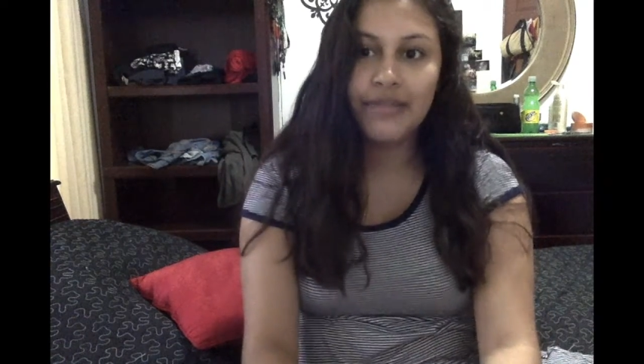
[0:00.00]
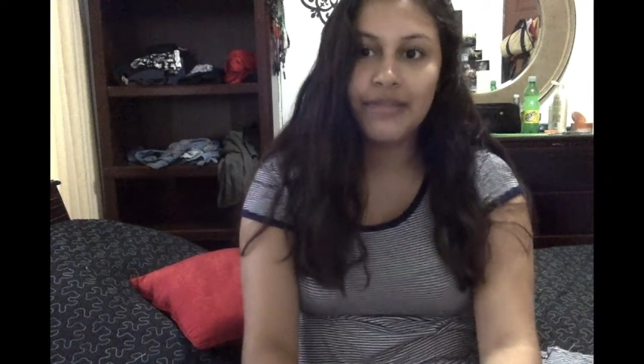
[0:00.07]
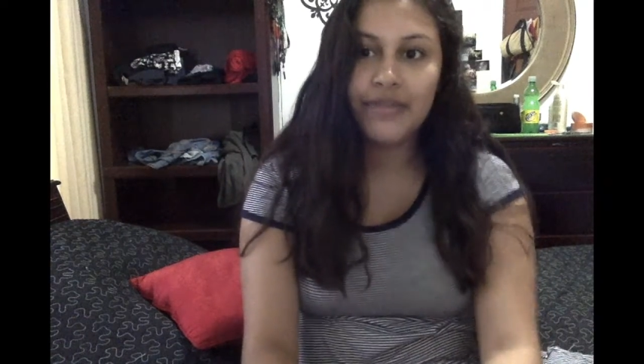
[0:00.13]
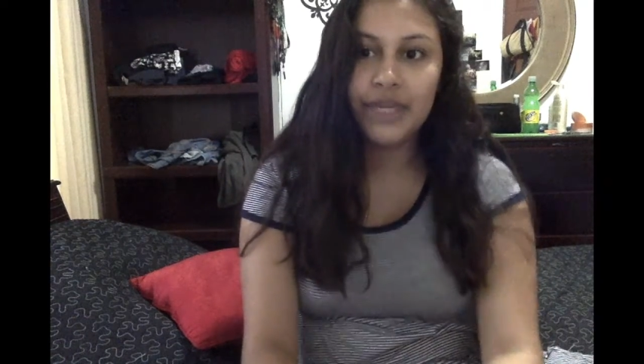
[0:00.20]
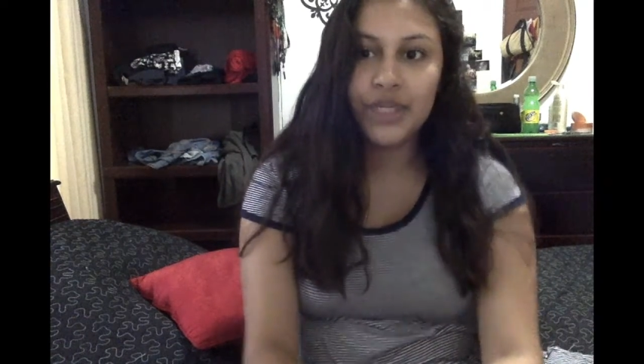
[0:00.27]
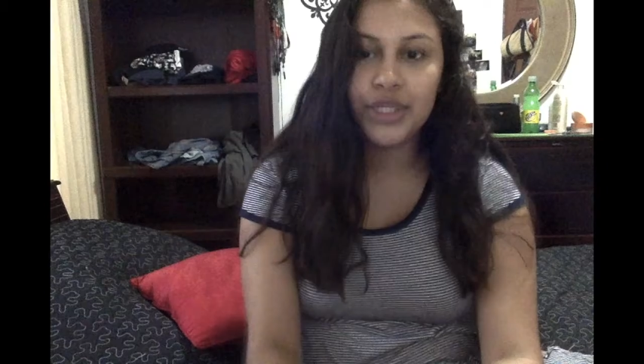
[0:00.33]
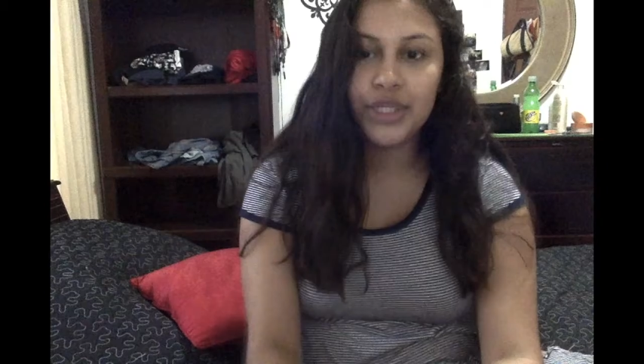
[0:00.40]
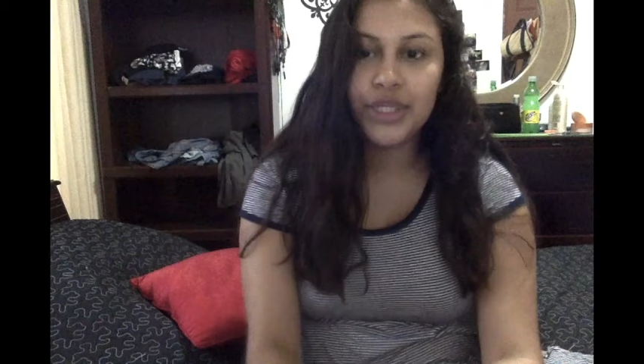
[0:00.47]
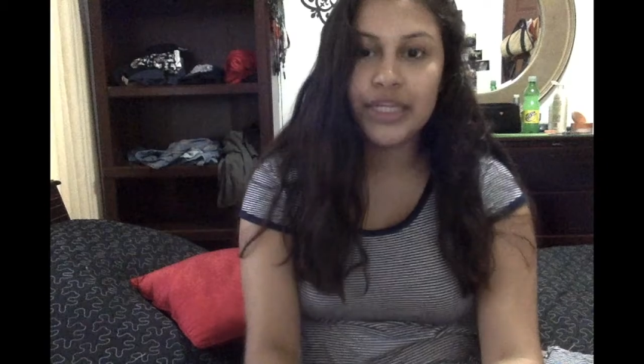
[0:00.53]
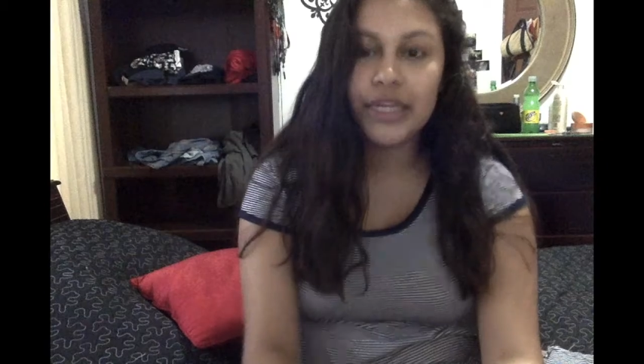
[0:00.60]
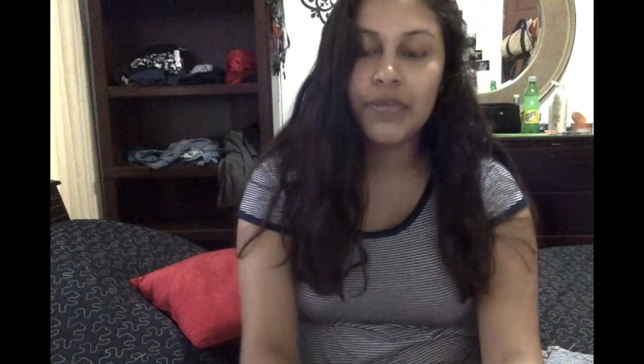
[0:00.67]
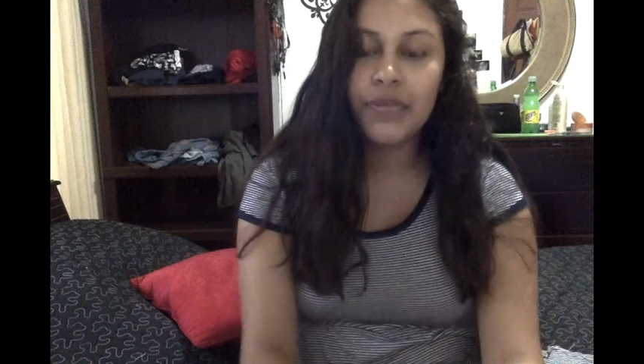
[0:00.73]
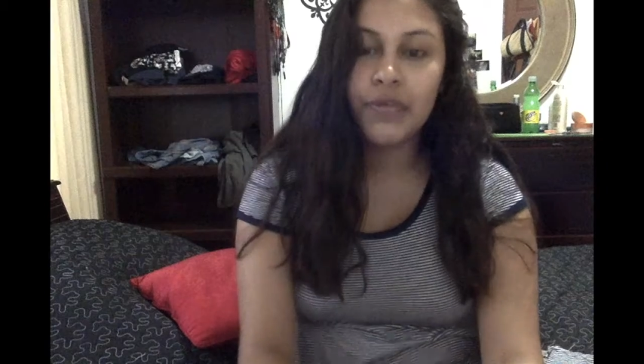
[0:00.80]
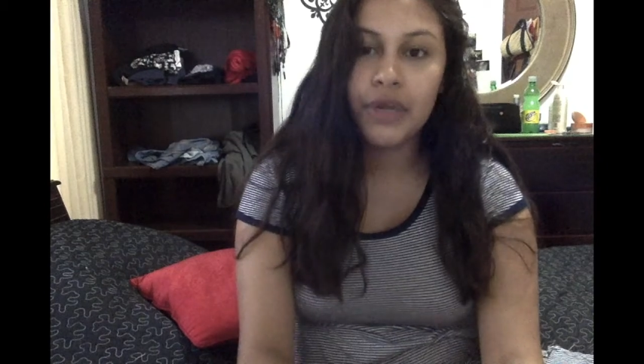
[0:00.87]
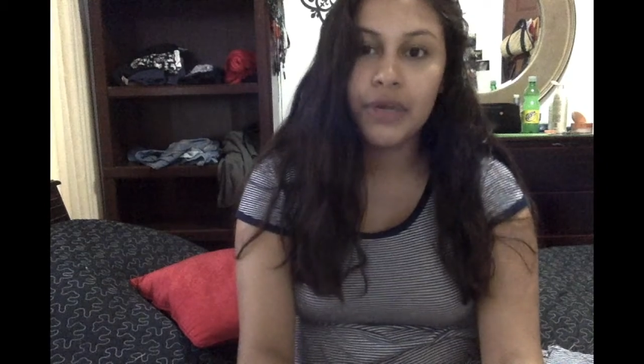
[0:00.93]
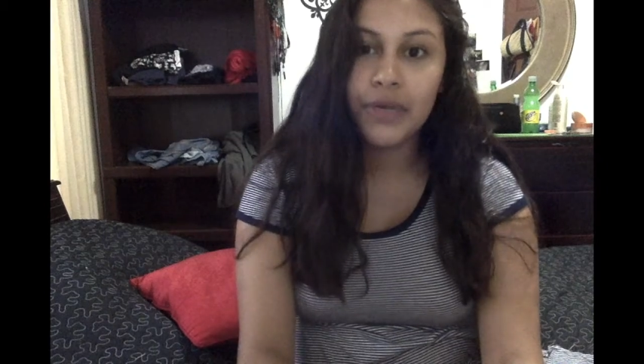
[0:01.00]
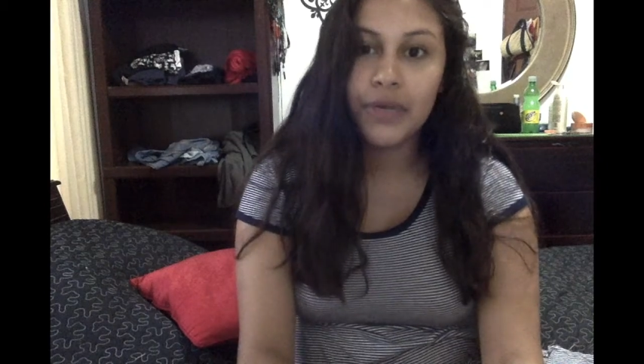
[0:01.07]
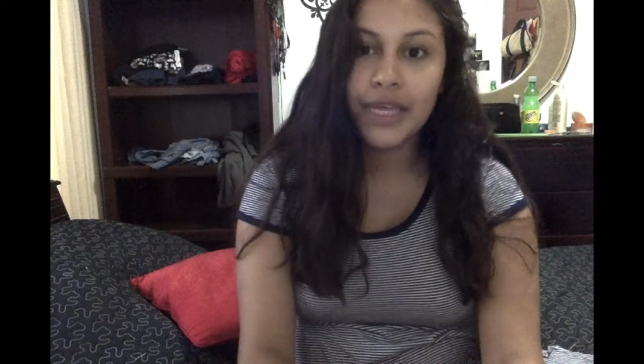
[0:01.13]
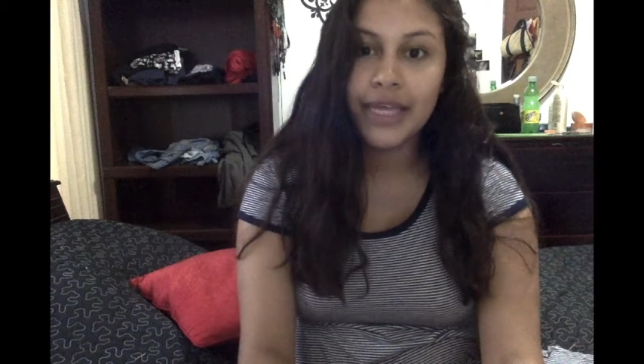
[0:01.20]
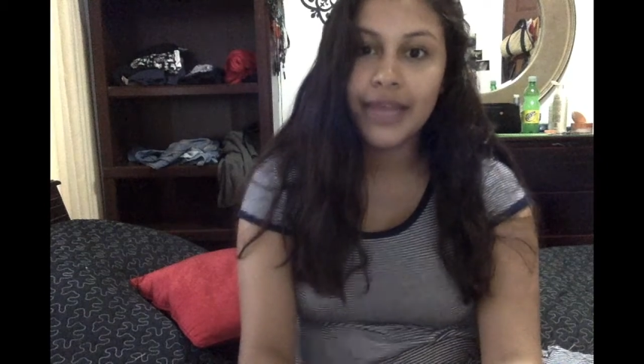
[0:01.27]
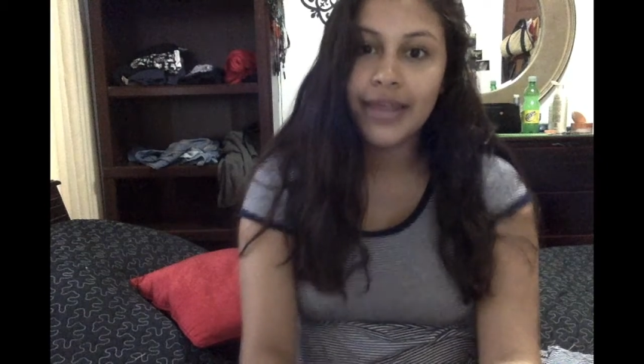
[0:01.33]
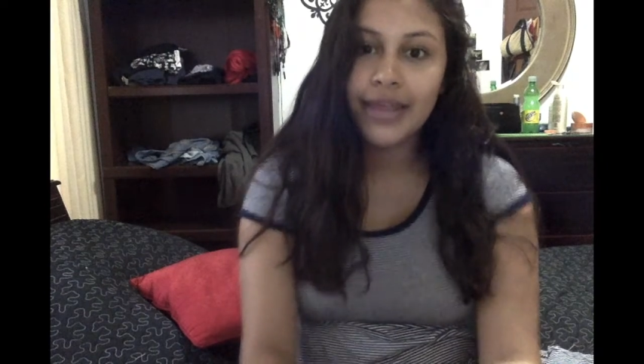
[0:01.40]
officially one
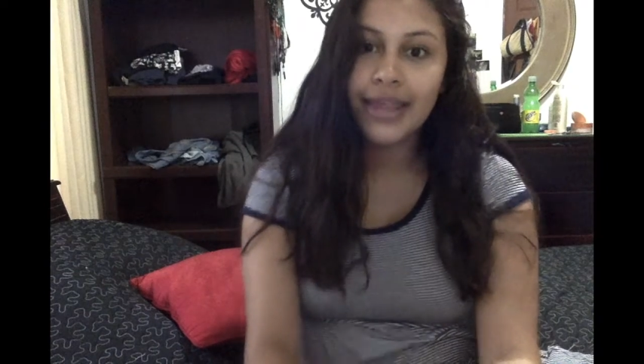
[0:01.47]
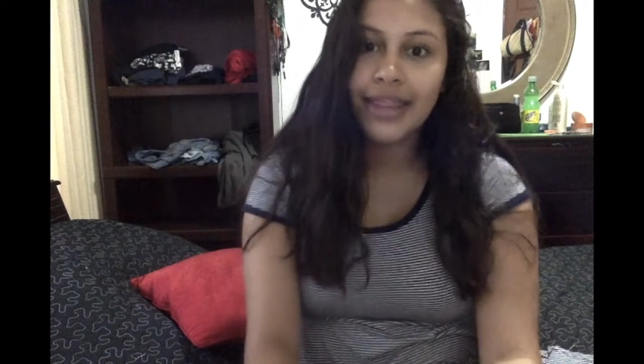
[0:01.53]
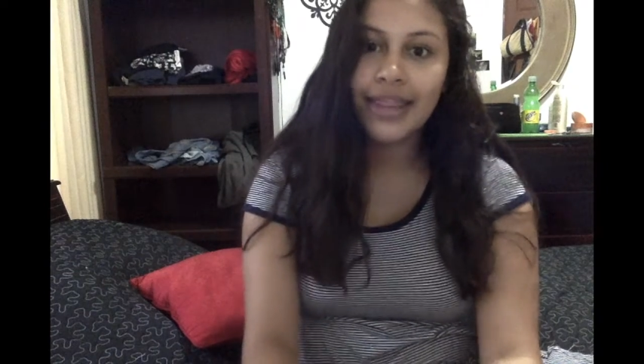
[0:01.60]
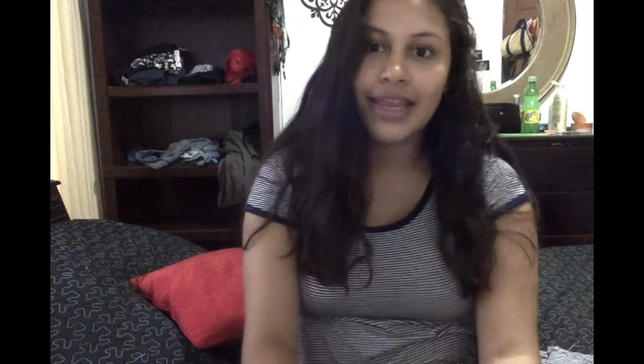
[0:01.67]
week